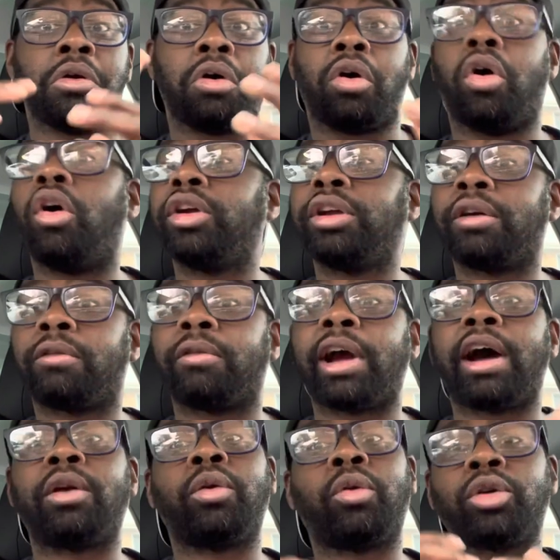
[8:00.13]
all year
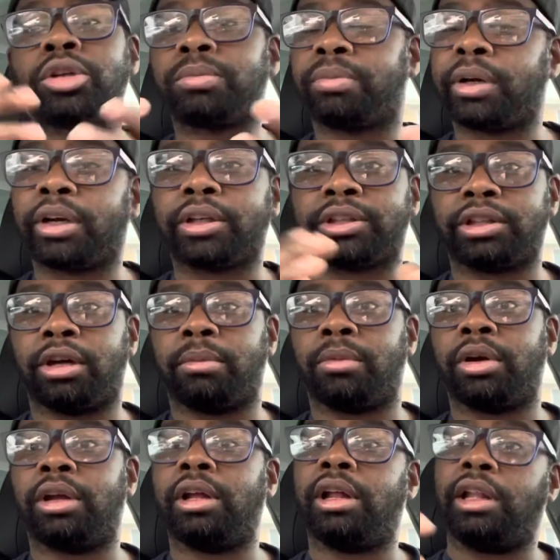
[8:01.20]
round or spring or summer?
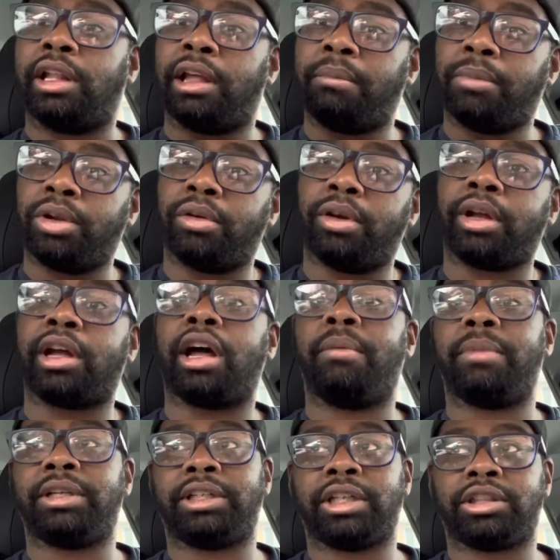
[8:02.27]
Let me know in the
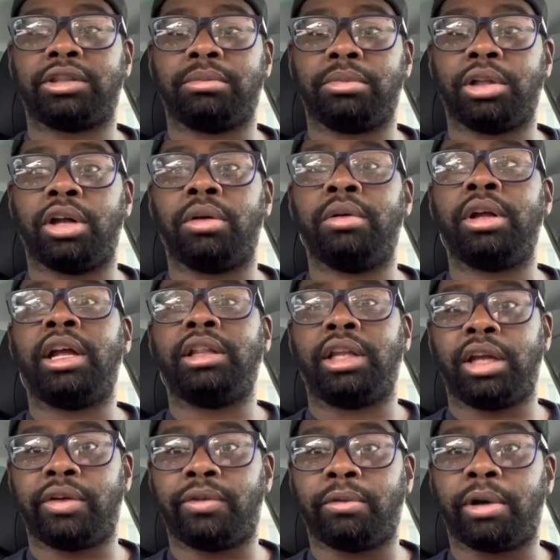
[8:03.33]
comment section below.
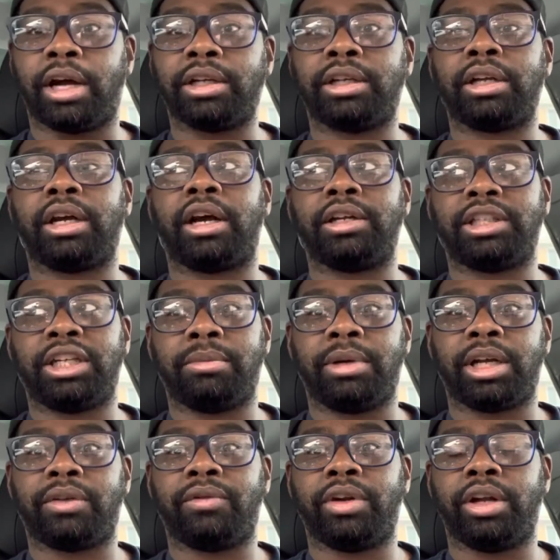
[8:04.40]
Thanks for watching. I'll see you in my
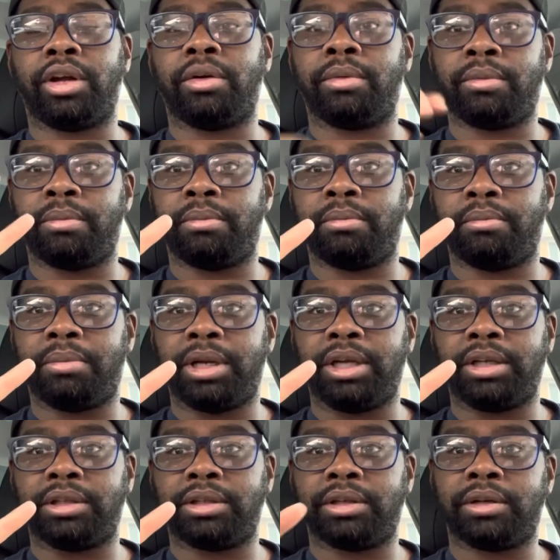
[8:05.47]
next video.
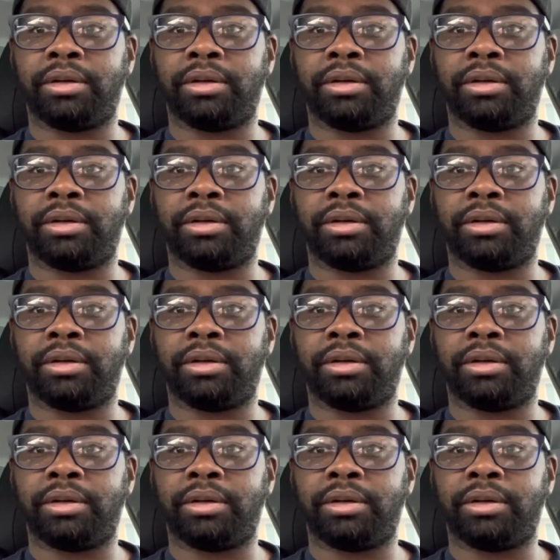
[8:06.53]
Peace.